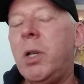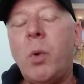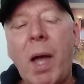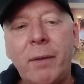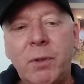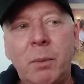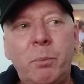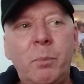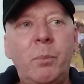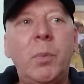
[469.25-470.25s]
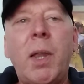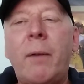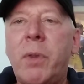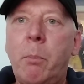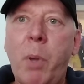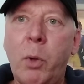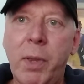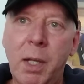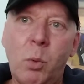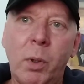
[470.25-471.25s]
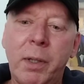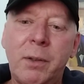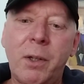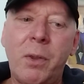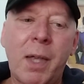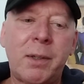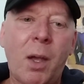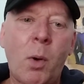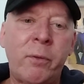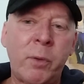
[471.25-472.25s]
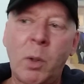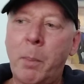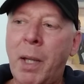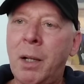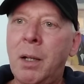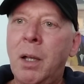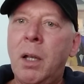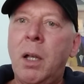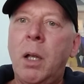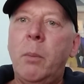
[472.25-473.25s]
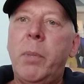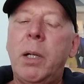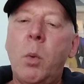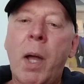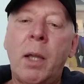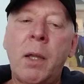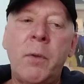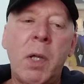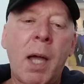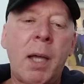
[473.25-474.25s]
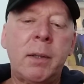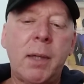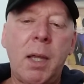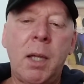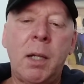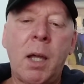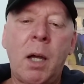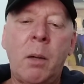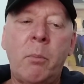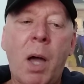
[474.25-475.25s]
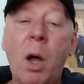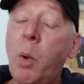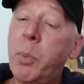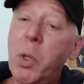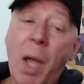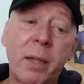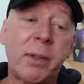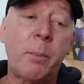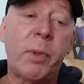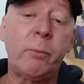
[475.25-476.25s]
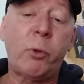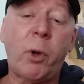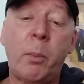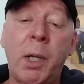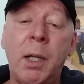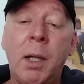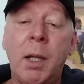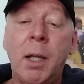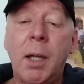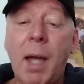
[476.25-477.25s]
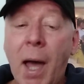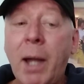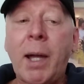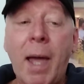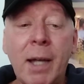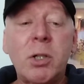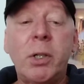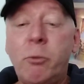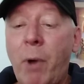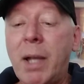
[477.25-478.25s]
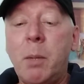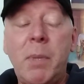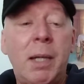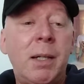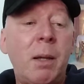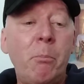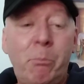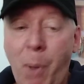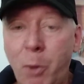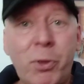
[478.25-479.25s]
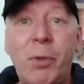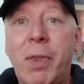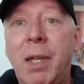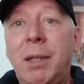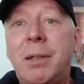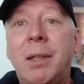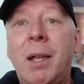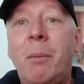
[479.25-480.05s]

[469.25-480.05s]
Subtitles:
You have to love them both equally. So that's how I feel about it. But anyway, I love you guys, and I hope you got something from it. I actually recommend both of these.